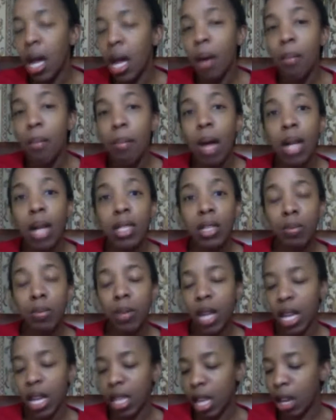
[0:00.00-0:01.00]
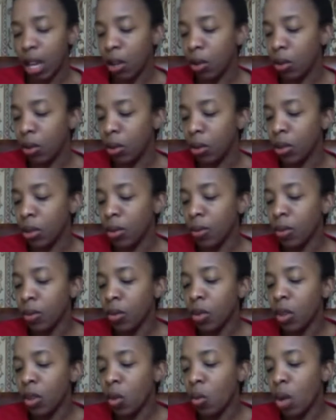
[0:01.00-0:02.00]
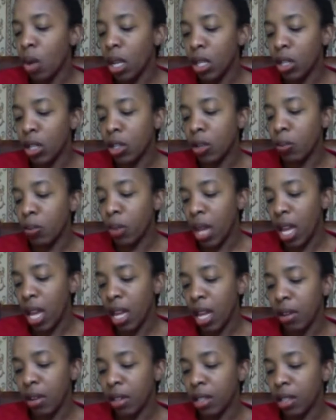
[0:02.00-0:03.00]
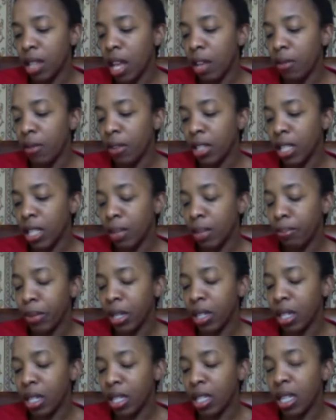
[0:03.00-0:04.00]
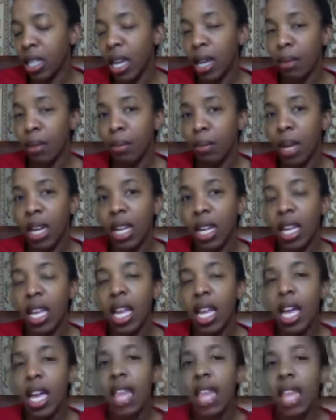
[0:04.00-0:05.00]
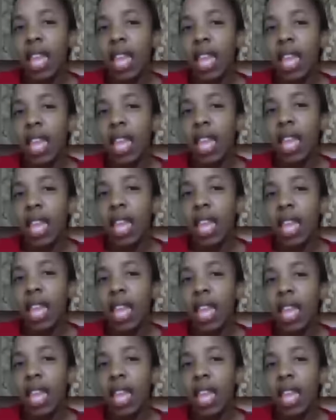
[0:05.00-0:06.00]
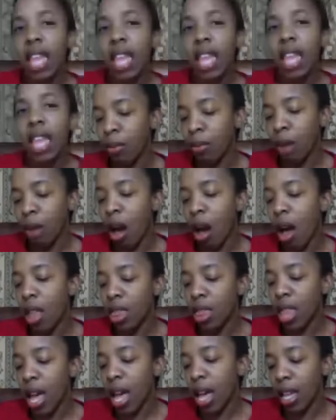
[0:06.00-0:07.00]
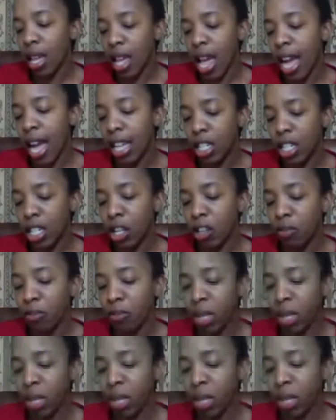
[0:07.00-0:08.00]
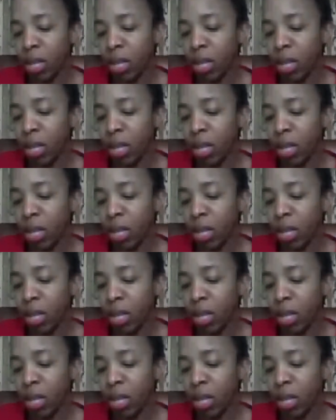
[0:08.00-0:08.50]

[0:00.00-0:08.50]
Multiply thy gold. Once you're paying yourself first and putting aside money, then earn income on that cash that you've put aside.